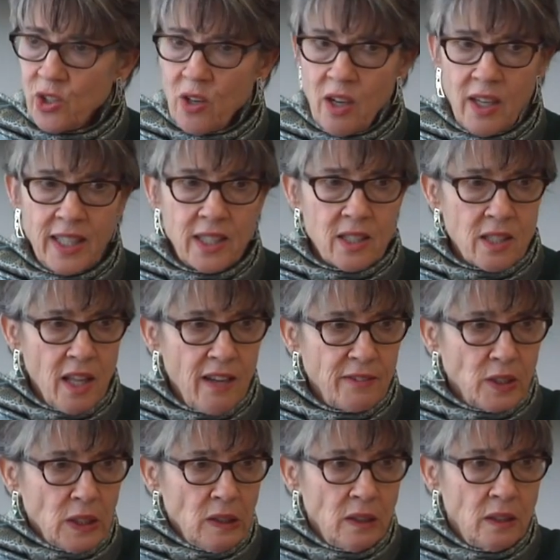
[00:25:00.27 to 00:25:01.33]
your highest
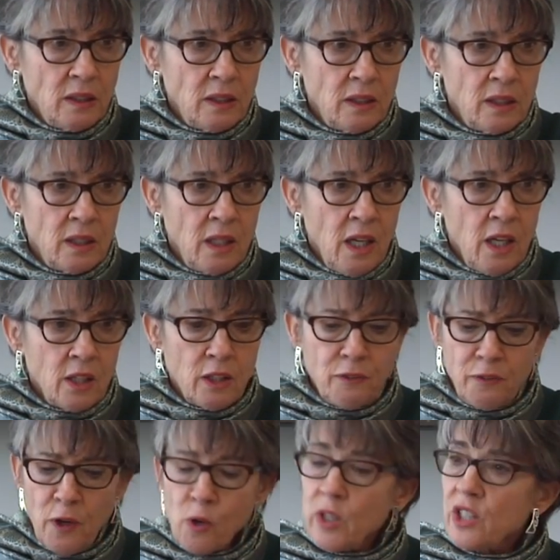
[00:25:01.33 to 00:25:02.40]
level, the
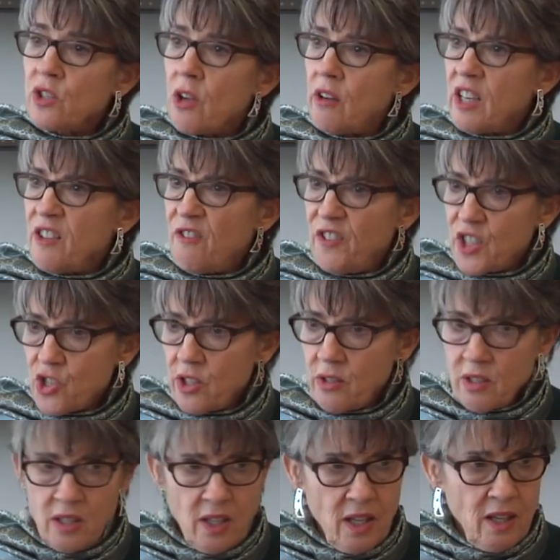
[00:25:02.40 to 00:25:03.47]
focus on
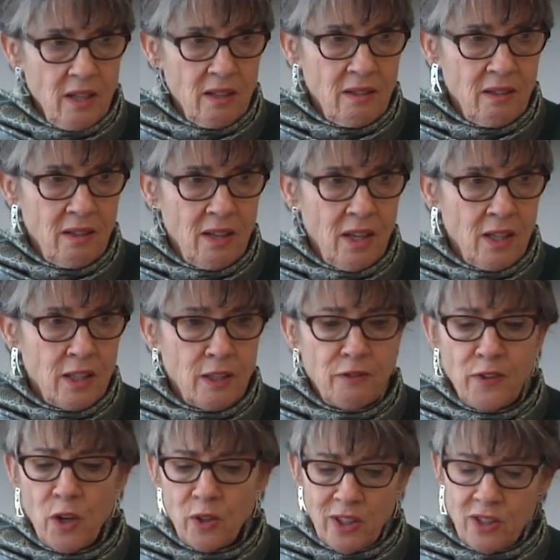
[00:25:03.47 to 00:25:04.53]
efficiency, the
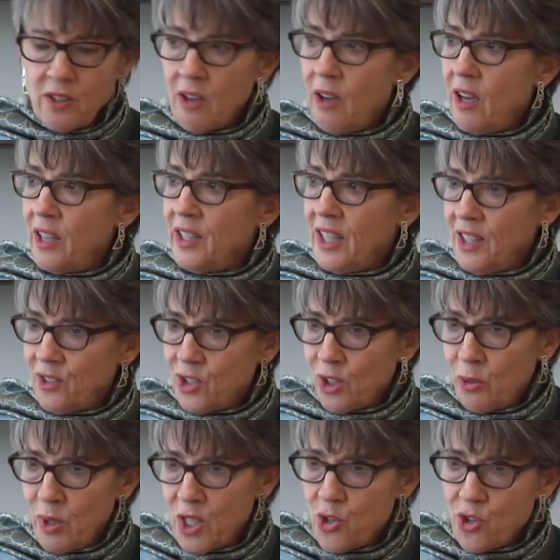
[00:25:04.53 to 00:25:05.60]
focus on
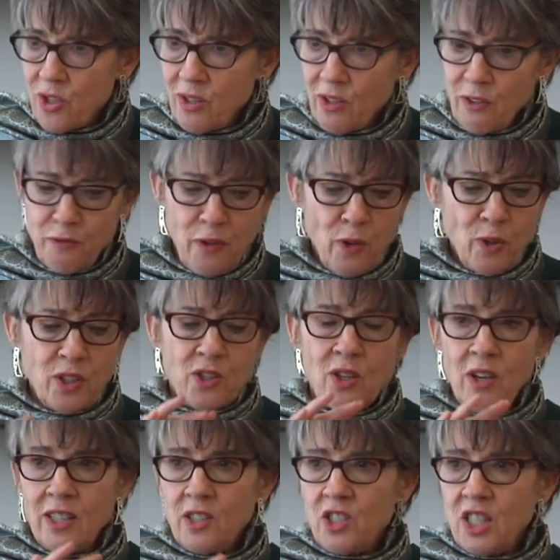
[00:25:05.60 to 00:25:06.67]
integration, the focus
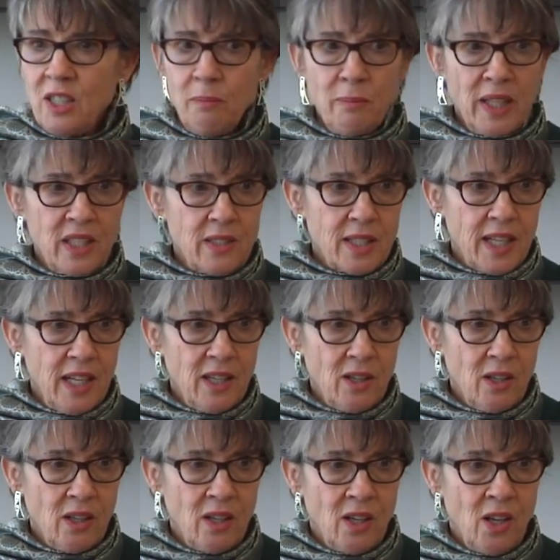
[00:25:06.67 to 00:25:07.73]
on team-based care.
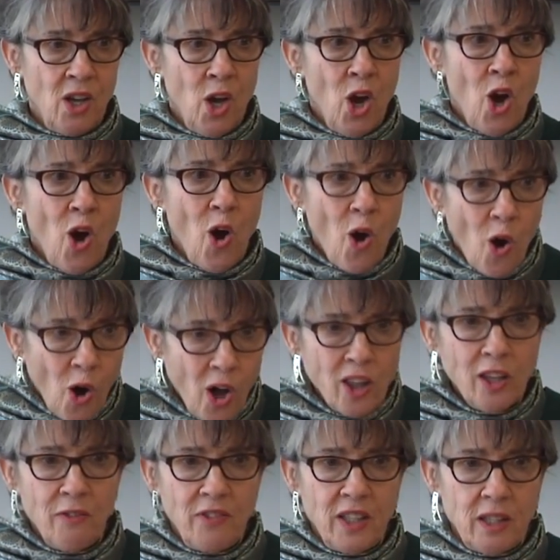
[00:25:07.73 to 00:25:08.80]

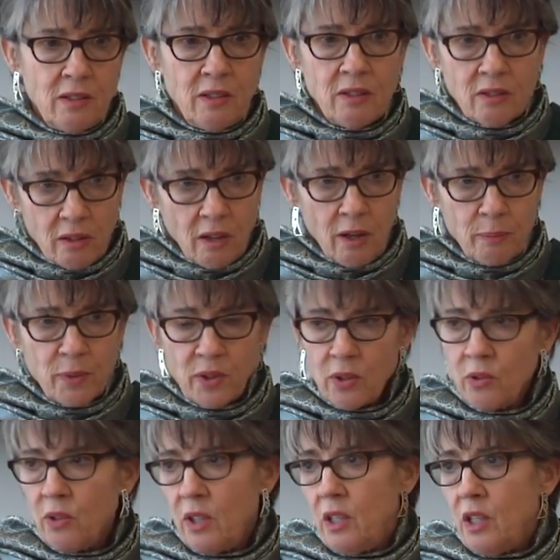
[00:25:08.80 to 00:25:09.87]
All of this is an
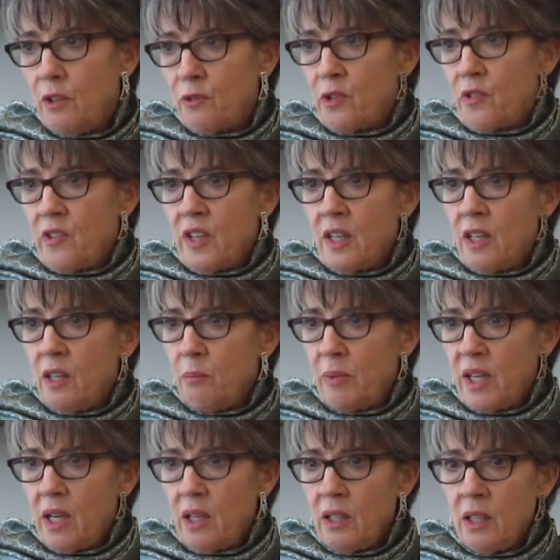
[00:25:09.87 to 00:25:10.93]
opportunity for thinking
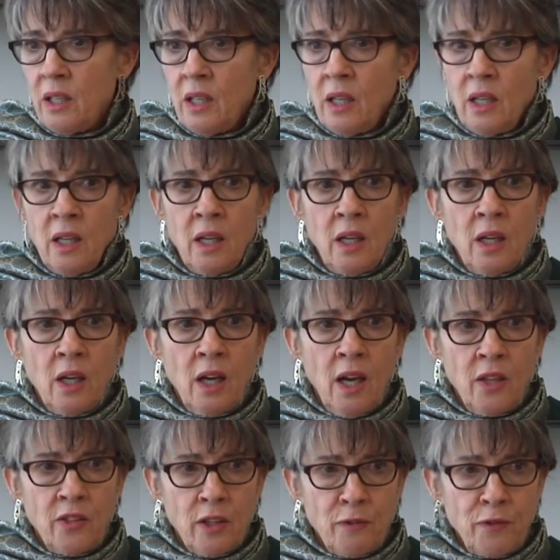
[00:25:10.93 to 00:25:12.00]
about
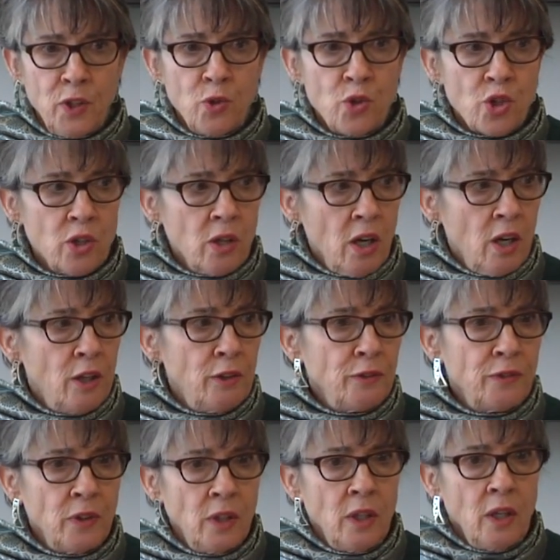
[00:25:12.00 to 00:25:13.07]
the future
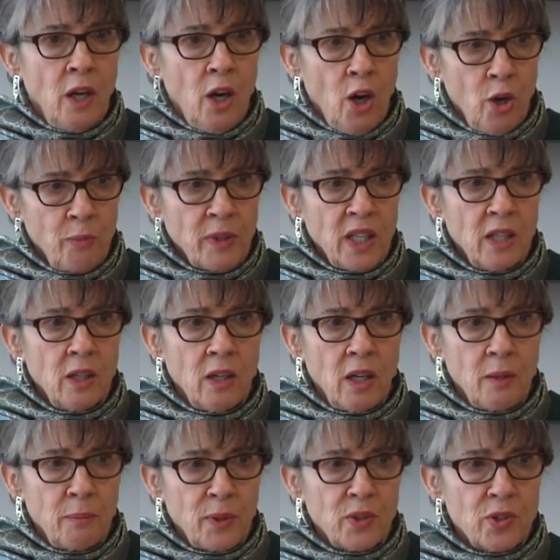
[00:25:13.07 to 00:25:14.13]
of home care
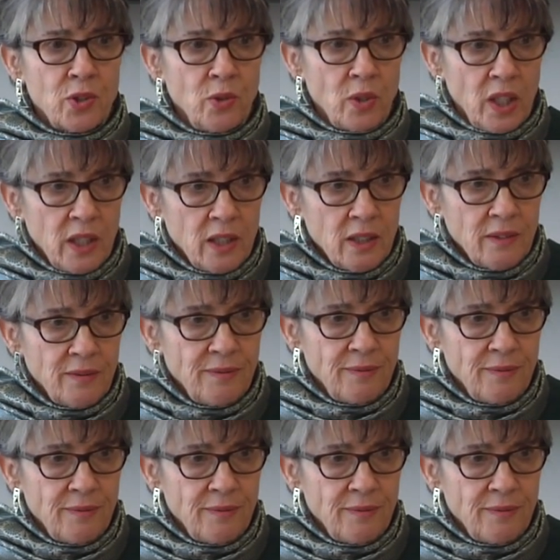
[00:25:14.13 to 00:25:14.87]
and personal care